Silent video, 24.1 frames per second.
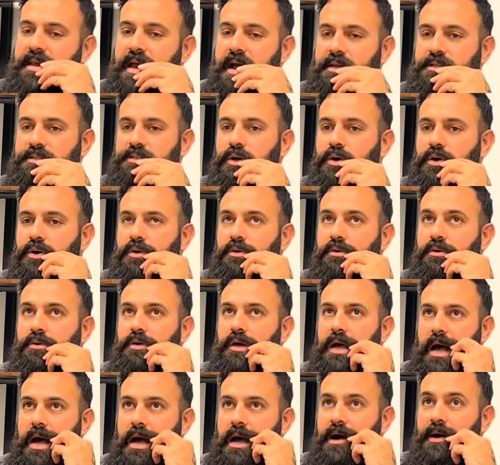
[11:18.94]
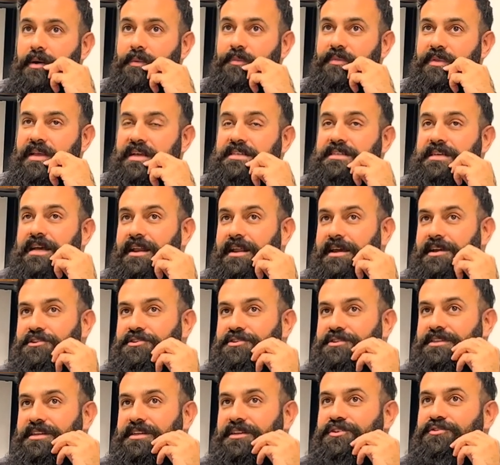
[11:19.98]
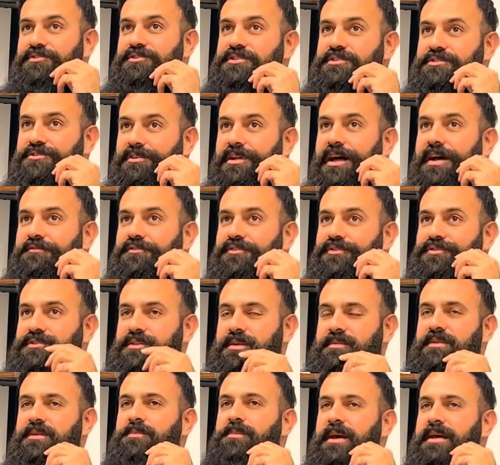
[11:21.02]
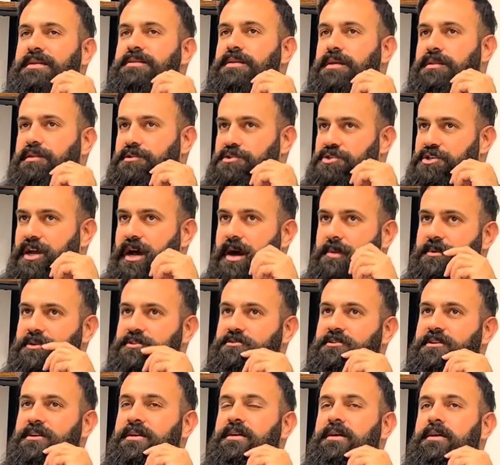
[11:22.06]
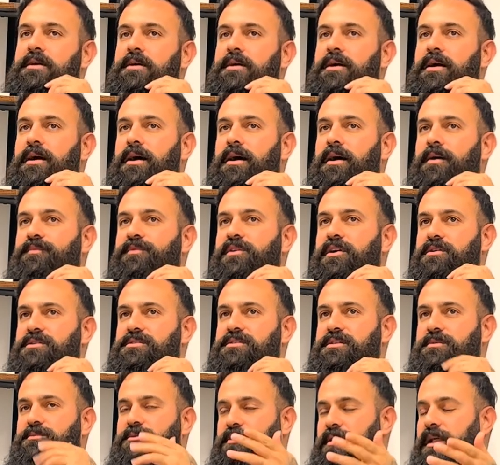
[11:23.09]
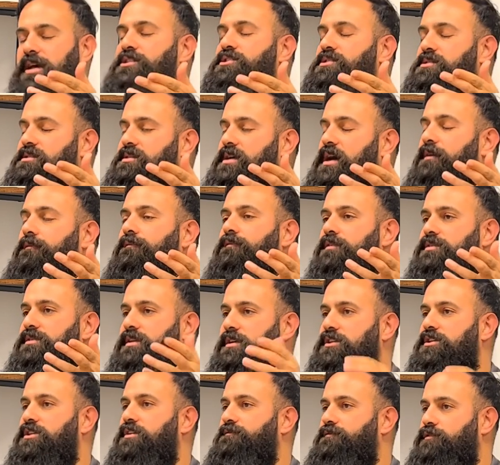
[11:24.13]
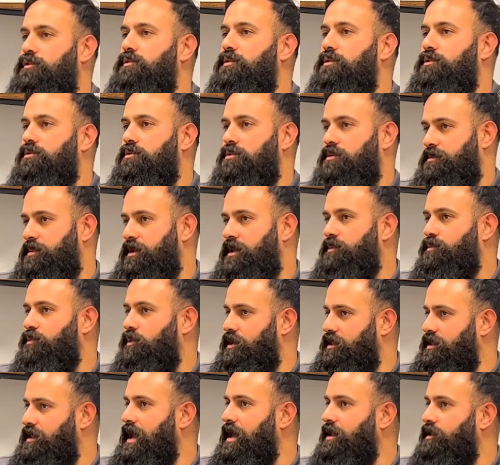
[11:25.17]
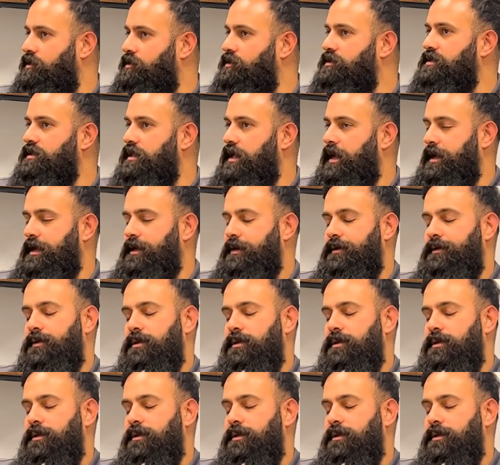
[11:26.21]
Yeah, so uh, it's kind of interesting. You still have to do. depends on the geometry. Mm-hmm. Um, there are simulation softwares that give you a little bit what that looks like.